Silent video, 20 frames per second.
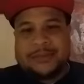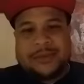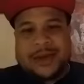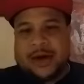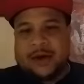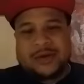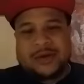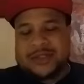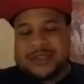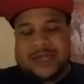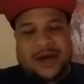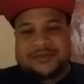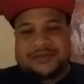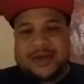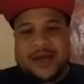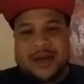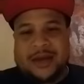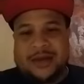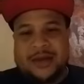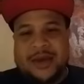not going to stop
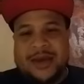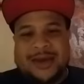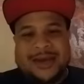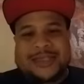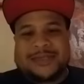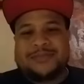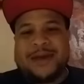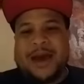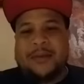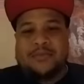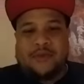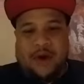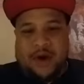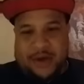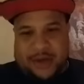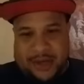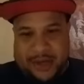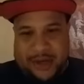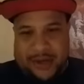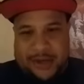yelling. This is my
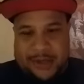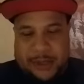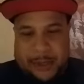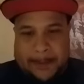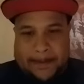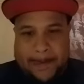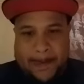broadcast.